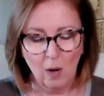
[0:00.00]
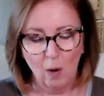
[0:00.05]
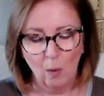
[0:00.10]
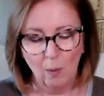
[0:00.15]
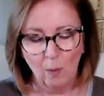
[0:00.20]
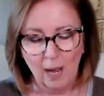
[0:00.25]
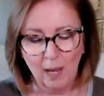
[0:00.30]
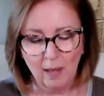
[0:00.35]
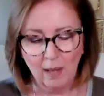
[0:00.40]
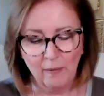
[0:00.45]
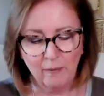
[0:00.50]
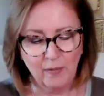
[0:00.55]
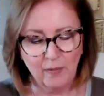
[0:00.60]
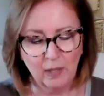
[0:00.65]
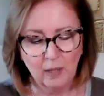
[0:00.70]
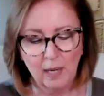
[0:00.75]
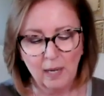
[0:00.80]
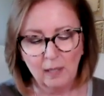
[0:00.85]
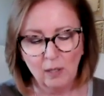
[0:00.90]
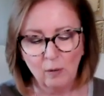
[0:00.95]
Well, I
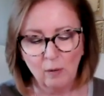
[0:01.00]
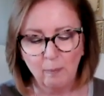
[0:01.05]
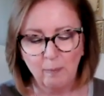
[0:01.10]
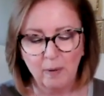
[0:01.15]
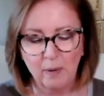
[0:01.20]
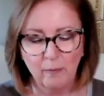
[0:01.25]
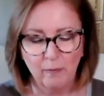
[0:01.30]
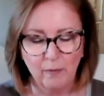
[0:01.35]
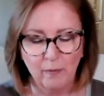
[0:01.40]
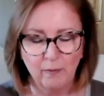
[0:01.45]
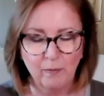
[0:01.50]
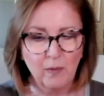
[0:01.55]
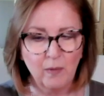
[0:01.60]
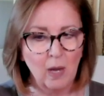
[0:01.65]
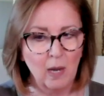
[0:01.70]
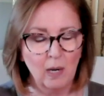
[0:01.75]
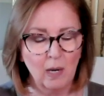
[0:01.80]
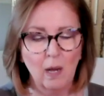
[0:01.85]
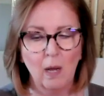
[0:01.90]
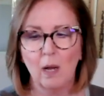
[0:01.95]
feel like you've been,
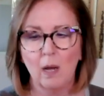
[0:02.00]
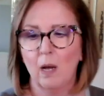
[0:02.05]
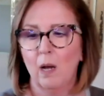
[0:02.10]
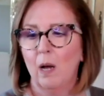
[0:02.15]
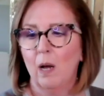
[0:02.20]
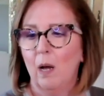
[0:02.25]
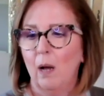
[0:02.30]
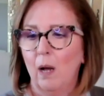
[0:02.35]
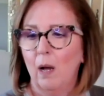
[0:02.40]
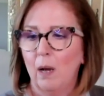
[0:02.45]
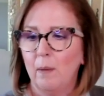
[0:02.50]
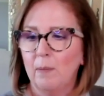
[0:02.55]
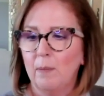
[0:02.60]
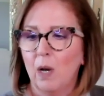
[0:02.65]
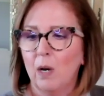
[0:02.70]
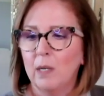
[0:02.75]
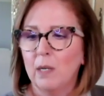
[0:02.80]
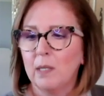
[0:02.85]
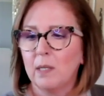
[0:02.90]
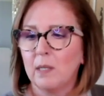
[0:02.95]
and uh, uh I'm
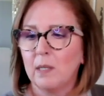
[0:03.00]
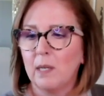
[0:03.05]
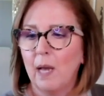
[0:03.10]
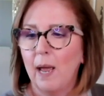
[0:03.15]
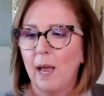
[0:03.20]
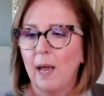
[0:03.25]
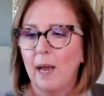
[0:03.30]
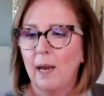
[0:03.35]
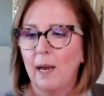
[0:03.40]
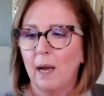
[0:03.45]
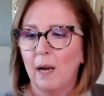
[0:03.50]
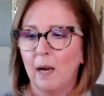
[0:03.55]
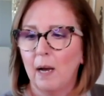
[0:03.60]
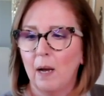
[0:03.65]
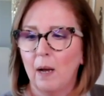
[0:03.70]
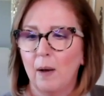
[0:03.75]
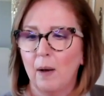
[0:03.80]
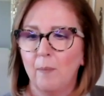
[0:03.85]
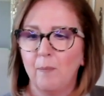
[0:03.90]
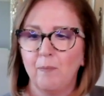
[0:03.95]
going to say
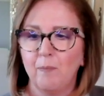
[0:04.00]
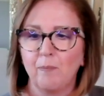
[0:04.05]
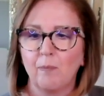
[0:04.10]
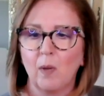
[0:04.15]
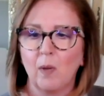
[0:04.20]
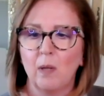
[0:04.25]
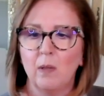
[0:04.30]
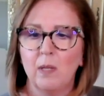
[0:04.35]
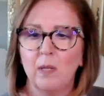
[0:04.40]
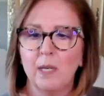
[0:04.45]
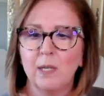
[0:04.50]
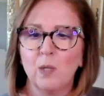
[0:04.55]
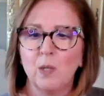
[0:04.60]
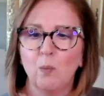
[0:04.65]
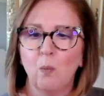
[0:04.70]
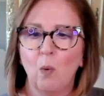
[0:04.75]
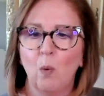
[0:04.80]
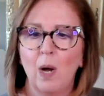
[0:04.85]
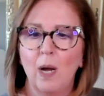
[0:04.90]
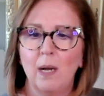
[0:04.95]
um,
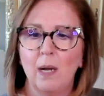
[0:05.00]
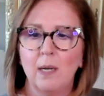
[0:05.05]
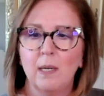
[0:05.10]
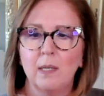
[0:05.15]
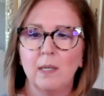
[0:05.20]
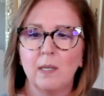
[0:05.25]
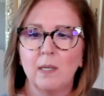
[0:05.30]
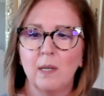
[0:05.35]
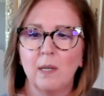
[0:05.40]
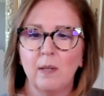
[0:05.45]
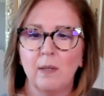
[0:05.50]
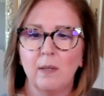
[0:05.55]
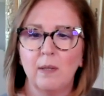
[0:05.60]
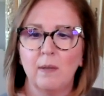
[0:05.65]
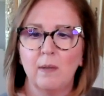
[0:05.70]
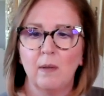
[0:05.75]
this was,